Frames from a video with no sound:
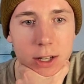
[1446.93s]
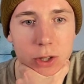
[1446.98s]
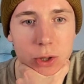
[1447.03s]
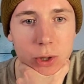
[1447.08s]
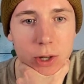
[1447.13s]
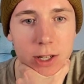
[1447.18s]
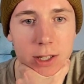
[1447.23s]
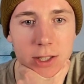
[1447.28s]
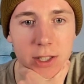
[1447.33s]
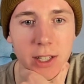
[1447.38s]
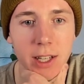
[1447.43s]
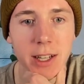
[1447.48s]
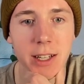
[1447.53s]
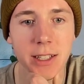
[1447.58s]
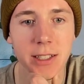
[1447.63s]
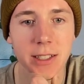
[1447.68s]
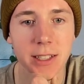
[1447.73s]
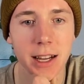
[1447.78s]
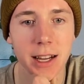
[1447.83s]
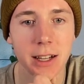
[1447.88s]
transcending
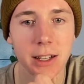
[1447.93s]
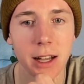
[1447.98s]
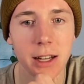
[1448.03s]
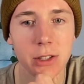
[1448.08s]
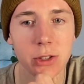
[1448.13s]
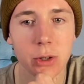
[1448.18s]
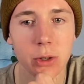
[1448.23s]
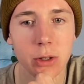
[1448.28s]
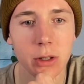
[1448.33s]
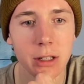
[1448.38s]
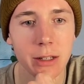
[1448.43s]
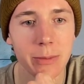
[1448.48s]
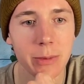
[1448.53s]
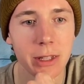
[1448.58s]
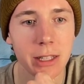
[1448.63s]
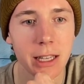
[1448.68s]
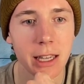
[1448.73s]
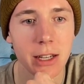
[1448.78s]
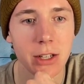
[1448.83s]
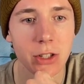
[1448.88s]
psychological
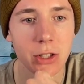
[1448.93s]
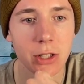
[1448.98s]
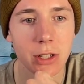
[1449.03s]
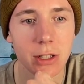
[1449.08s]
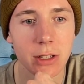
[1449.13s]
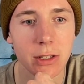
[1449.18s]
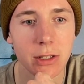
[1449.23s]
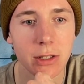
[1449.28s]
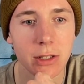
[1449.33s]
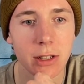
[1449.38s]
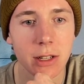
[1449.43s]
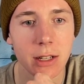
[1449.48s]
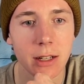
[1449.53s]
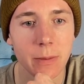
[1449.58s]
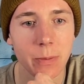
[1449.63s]
limitations,